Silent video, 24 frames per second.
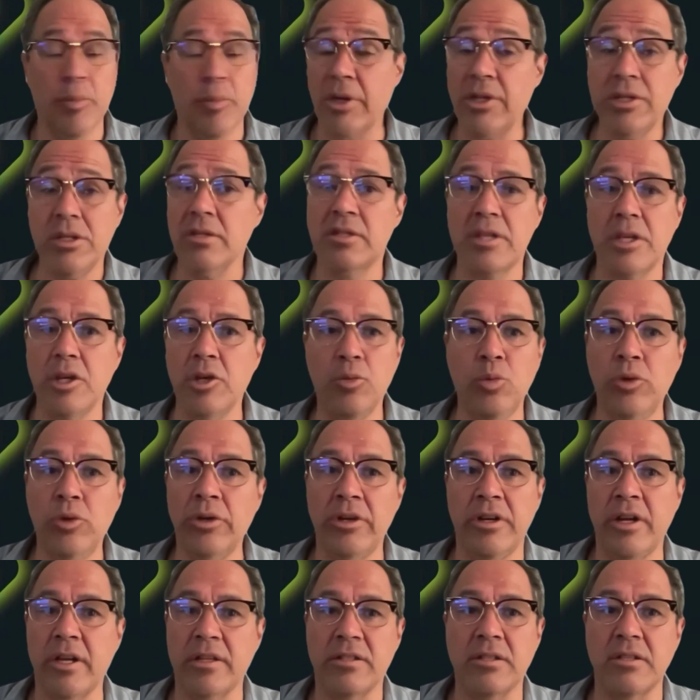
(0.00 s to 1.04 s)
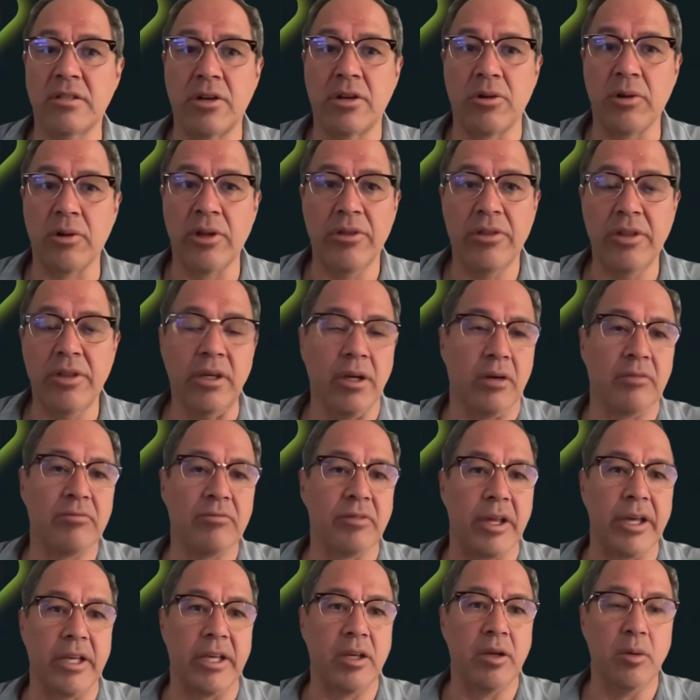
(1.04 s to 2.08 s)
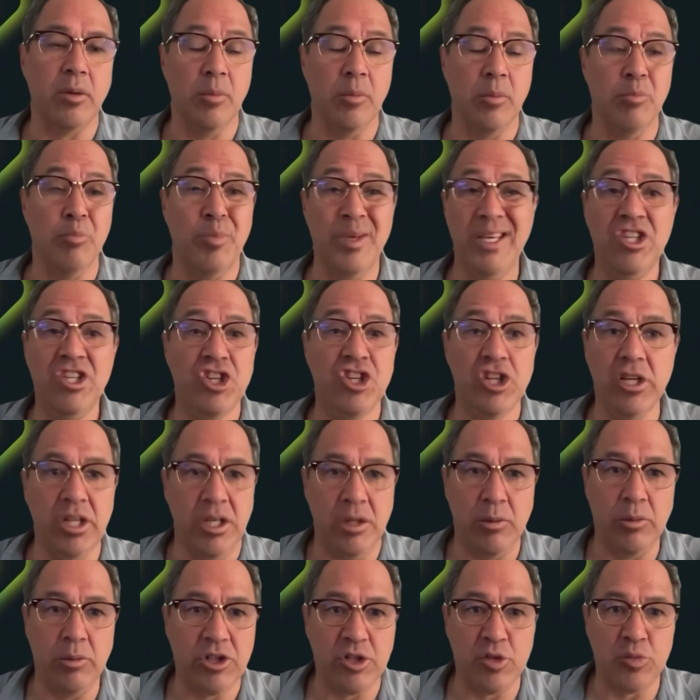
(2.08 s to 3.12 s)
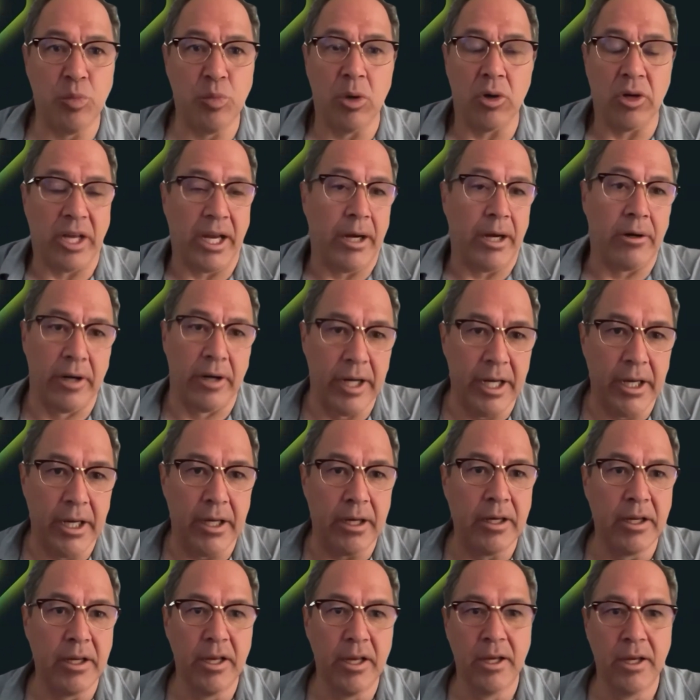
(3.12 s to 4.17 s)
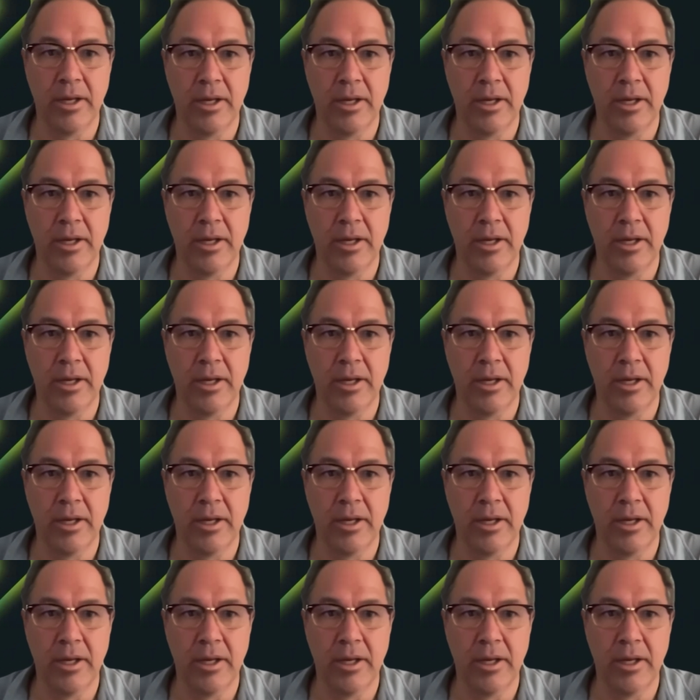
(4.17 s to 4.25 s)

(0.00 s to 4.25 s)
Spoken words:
Places that you wouldn't necessarily think of, like BG, which is Bulgaria.